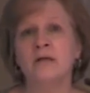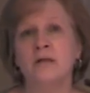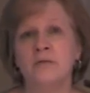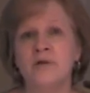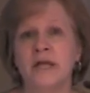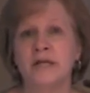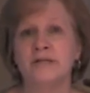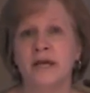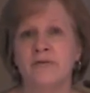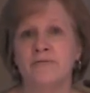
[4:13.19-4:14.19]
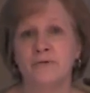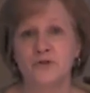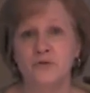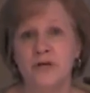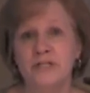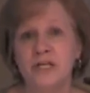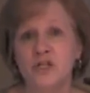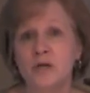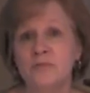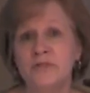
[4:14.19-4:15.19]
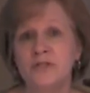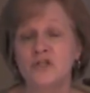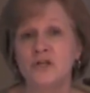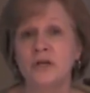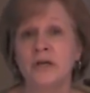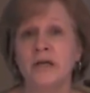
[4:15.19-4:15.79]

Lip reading: eliminates a first grade teaching position